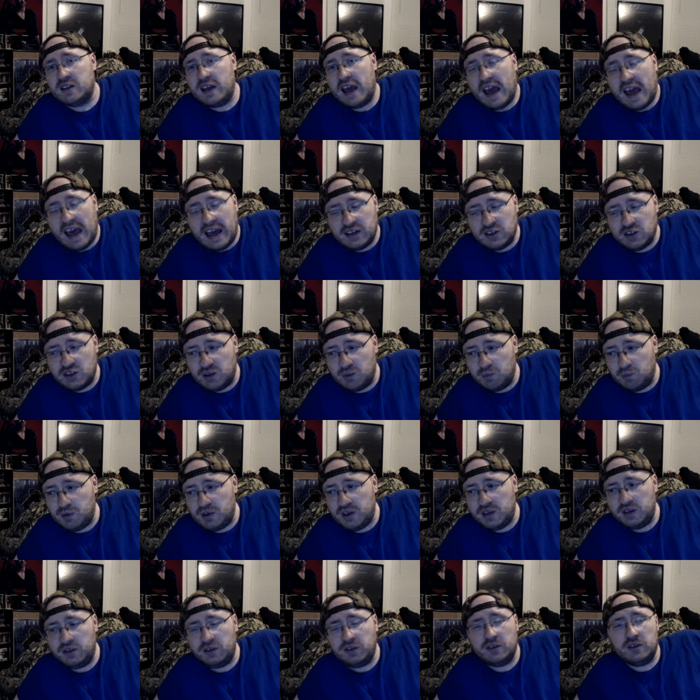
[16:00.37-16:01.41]
action
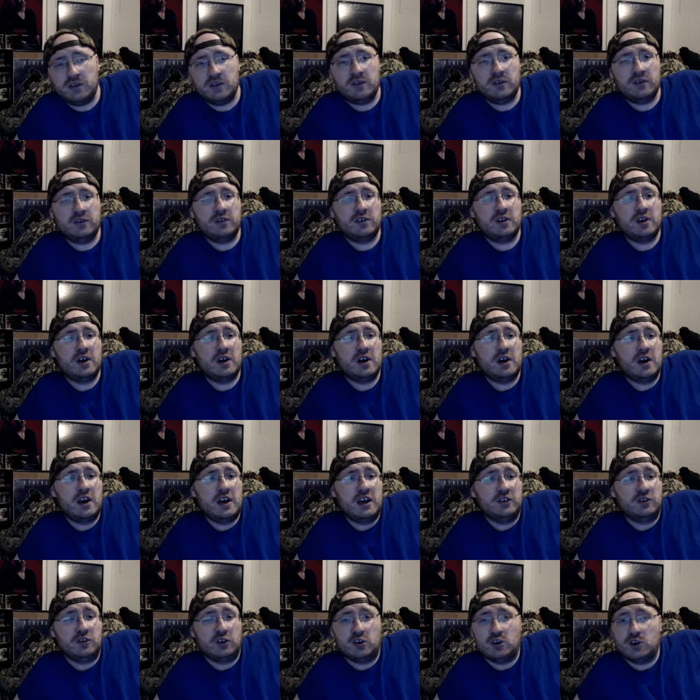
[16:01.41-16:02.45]
pieces.
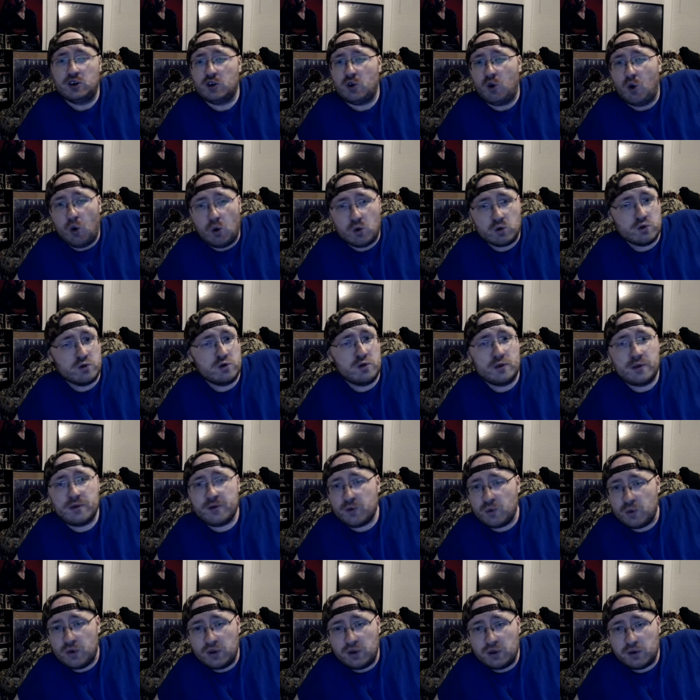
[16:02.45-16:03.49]
It's a good horror
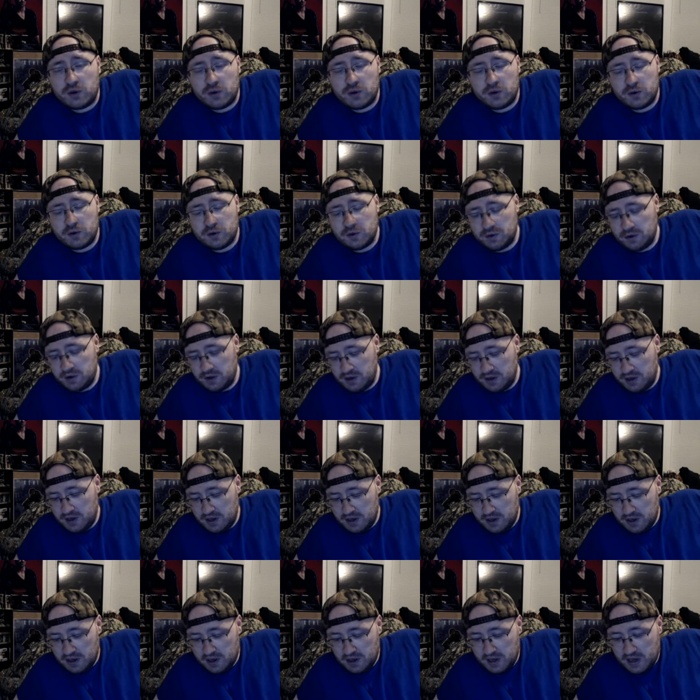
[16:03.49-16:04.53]
thriller.
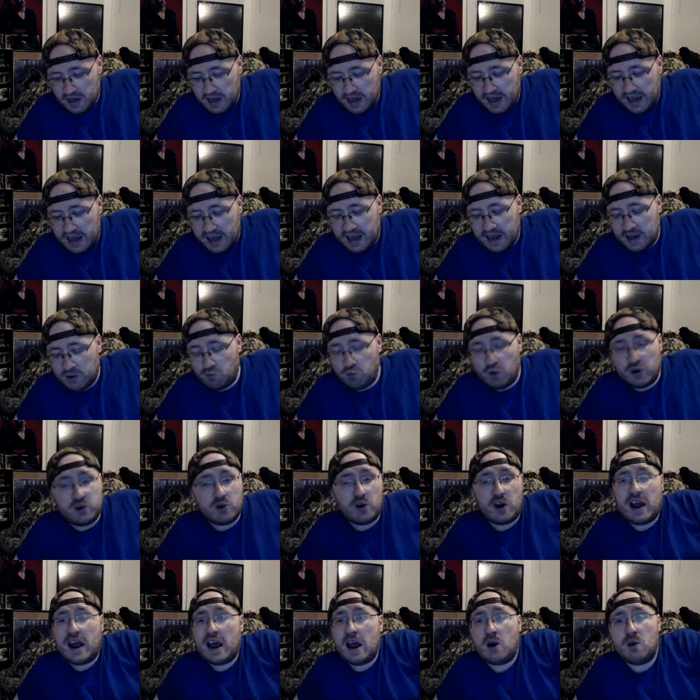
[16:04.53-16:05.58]
And Rutger
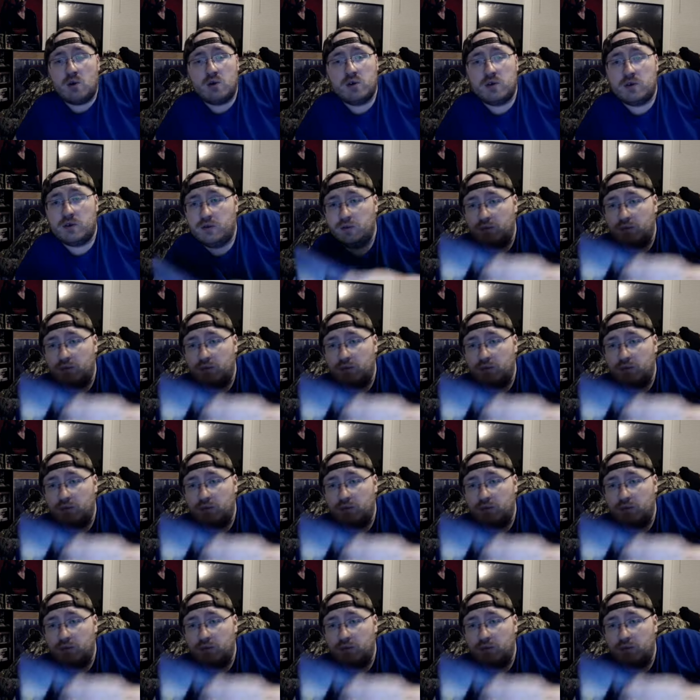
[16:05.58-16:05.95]
Hauer,